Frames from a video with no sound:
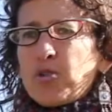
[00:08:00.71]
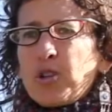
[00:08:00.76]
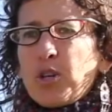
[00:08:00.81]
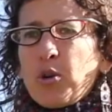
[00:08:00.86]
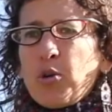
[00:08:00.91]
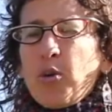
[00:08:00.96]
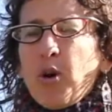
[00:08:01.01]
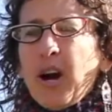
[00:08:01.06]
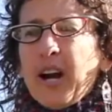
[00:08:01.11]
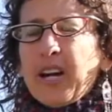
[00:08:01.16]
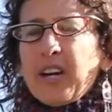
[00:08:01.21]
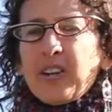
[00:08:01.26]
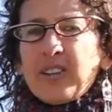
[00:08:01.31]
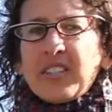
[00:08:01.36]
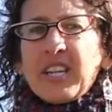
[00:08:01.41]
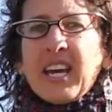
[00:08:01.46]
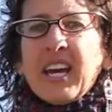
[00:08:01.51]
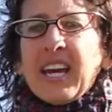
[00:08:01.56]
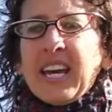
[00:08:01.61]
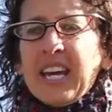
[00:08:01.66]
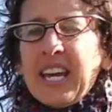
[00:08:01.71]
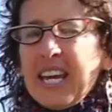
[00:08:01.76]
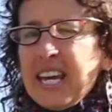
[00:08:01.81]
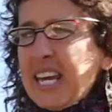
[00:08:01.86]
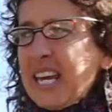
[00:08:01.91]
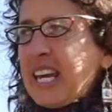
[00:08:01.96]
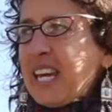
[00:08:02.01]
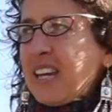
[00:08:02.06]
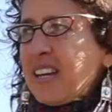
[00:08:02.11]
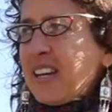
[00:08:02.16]
requires
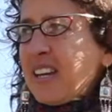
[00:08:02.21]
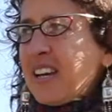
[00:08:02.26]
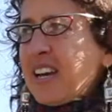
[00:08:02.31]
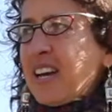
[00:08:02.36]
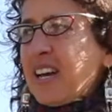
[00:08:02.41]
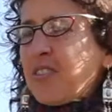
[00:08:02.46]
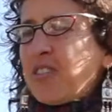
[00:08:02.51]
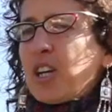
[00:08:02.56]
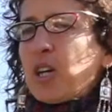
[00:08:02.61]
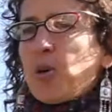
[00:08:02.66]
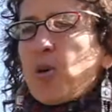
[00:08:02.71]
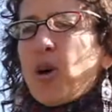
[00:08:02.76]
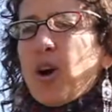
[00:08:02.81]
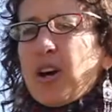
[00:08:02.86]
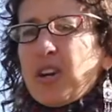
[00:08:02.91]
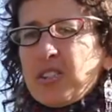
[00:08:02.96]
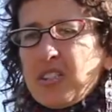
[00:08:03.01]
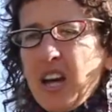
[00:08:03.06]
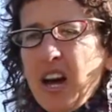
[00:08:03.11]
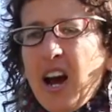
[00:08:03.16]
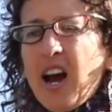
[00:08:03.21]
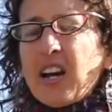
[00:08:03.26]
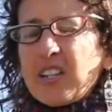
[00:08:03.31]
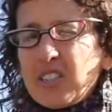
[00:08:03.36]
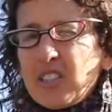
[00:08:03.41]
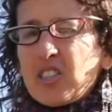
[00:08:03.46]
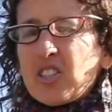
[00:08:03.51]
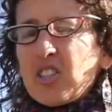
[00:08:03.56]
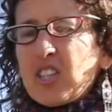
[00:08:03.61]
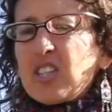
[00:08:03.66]
heat, requires
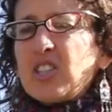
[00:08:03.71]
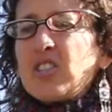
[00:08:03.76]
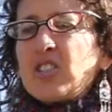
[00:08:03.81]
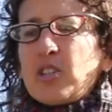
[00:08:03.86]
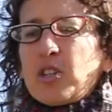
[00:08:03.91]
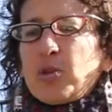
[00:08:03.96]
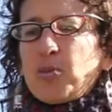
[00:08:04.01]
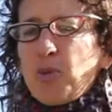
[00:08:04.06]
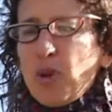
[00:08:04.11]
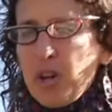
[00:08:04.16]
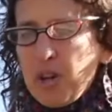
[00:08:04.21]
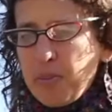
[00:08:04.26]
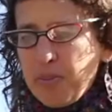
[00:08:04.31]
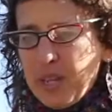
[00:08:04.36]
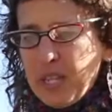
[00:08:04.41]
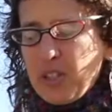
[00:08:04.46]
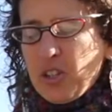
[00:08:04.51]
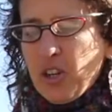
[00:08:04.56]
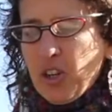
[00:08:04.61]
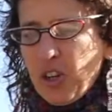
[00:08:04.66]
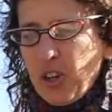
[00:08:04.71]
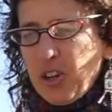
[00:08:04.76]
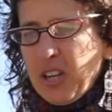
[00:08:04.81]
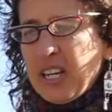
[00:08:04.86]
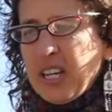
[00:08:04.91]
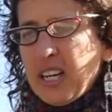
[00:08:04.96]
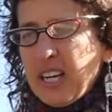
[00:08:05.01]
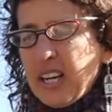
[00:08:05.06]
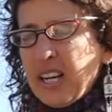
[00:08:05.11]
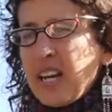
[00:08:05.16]
oxygen, so you want to be
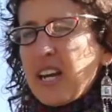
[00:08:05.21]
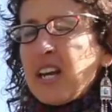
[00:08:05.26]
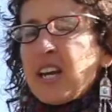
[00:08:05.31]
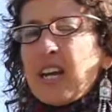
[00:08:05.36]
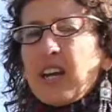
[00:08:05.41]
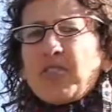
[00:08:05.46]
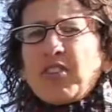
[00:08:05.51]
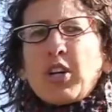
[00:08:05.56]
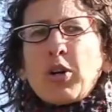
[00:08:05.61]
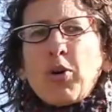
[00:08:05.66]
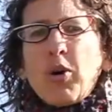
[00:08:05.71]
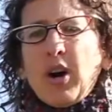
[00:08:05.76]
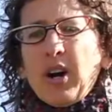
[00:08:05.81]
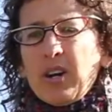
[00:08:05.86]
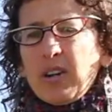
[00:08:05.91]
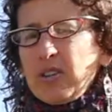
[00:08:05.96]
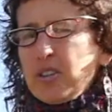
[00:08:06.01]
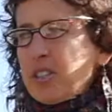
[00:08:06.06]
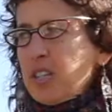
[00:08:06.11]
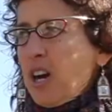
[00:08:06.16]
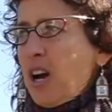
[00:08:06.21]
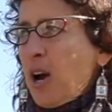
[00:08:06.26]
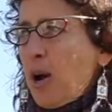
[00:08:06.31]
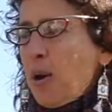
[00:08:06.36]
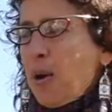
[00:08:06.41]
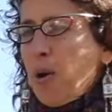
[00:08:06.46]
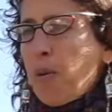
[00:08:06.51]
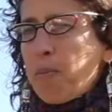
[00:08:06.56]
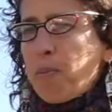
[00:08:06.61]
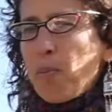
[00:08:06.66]
turning it. It requires
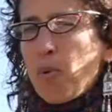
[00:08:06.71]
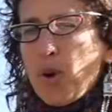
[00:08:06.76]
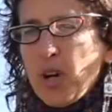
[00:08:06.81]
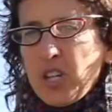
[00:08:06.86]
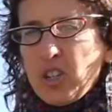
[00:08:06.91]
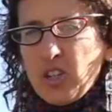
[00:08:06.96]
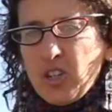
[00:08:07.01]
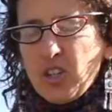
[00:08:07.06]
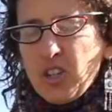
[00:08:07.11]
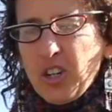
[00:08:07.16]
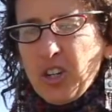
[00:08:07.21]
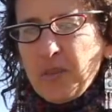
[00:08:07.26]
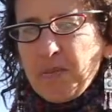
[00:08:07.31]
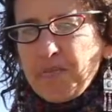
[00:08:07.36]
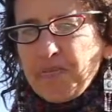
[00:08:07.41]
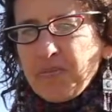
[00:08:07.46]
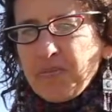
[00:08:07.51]
moisture,